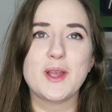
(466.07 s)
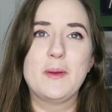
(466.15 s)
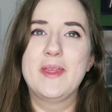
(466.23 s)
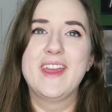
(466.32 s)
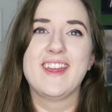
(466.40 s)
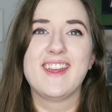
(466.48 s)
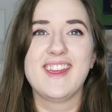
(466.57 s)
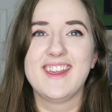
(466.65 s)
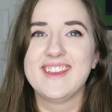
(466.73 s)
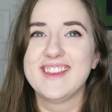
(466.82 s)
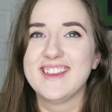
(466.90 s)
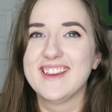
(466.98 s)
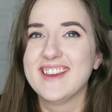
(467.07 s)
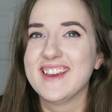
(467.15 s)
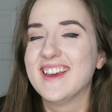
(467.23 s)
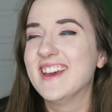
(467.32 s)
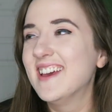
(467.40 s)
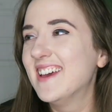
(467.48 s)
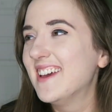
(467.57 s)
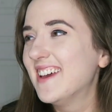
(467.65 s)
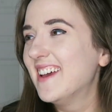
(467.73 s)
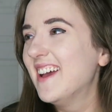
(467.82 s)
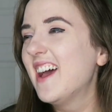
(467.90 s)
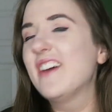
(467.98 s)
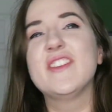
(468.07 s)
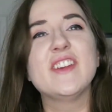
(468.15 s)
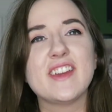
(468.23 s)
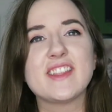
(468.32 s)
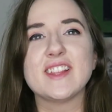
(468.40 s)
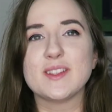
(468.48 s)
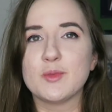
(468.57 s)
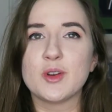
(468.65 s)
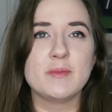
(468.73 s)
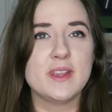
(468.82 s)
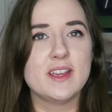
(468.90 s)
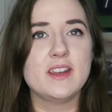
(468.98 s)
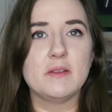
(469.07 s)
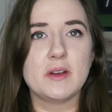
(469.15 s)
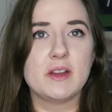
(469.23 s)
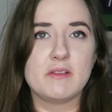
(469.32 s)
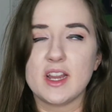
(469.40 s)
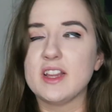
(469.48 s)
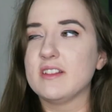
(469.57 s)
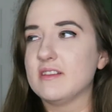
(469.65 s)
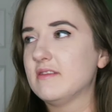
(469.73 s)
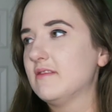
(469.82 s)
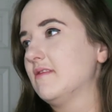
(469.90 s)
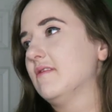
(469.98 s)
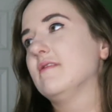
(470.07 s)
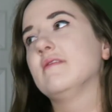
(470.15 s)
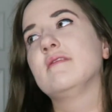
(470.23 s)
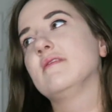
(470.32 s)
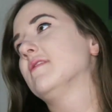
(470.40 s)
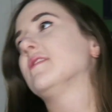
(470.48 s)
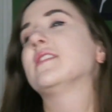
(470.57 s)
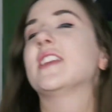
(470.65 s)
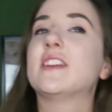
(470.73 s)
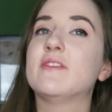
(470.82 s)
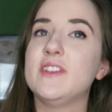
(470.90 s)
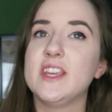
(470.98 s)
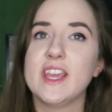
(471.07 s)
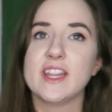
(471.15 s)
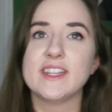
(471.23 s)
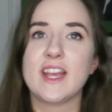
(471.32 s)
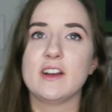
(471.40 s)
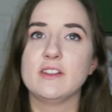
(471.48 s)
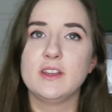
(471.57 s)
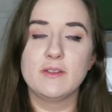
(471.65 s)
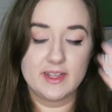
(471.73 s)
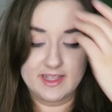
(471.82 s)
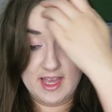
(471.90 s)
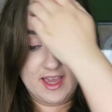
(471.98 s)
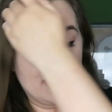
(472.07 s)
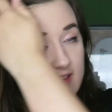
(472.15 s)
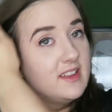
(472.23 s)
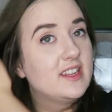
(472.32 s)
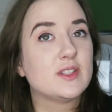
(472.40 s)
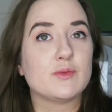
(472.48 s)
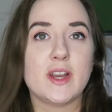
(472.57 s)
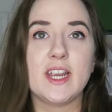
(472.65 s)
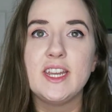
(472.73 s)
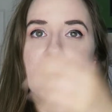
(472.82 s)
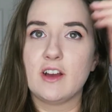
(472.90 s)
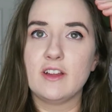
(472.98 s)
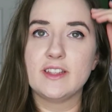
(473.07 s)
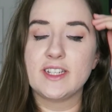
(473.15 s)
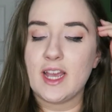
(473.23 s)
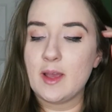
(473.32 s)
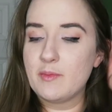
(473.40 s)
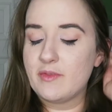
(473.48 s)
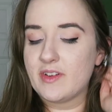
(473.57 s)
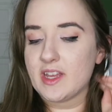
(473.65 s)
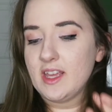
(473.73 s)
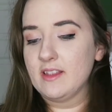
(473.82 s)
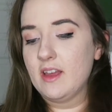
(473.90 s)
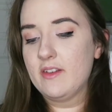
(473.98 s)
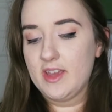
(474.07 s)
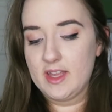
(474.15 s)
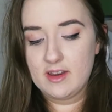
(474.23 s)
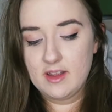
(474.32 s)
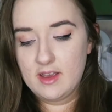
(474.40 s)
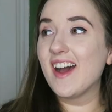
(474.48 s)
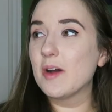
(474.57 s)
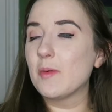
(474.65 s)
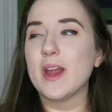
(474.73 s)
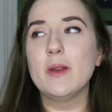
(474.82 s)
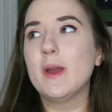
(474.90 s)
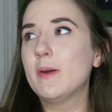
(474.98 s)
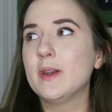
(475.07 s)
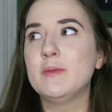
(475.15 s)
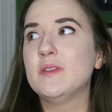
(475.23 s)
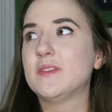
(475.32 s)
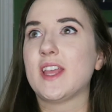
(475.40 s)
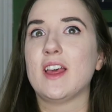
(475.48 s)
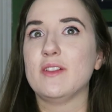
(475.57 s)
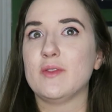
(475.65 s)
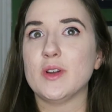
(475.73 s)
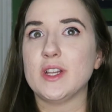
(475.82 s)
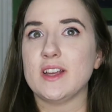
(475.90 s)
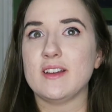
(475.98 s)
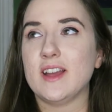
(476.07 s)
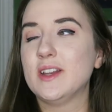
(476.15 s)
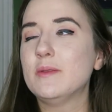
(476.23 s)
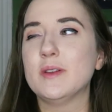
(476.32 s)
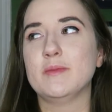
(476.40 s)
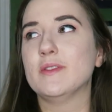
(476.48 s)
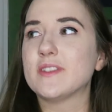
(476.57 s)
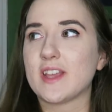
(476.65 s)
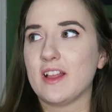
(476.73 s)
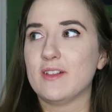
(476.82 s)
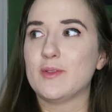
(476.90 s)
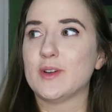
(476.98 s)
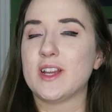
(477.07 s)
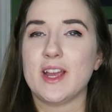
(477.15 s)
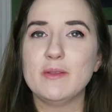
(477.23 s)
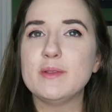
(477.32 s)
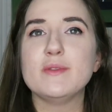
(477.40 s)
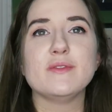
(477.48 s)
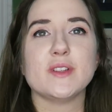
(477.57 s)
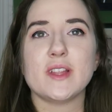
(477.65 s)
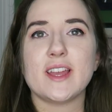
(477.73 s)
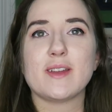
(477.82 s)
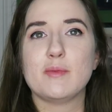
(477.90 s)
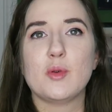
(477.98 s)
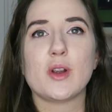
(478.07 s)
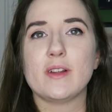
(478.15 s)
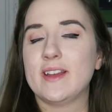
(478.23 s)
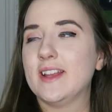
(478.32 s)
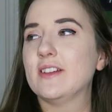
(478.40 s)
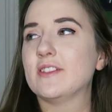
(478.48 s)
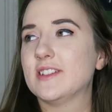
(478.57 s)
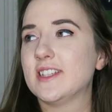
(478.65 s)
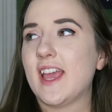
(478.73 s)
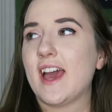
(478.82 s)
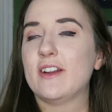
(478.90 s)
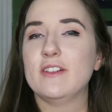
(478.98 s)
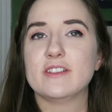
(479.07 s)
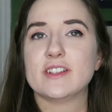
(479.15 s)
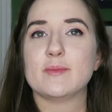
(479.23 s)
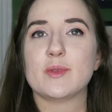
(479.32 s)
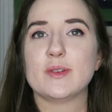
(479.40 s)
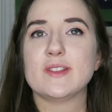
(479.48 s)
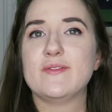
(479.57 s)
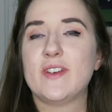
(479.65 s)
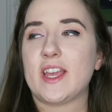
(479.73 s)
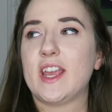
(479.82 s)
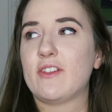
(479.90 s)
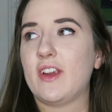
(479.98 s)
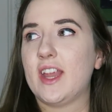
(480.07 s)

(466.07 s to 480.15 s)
something. I feel like that's more me anyway, right? like vegan town USA and it's rainy all the time. Fucking love it. Why do I want to move to California? I don't want to move to California. I want to move to like Portland or Seattle or somewhere where it's fucking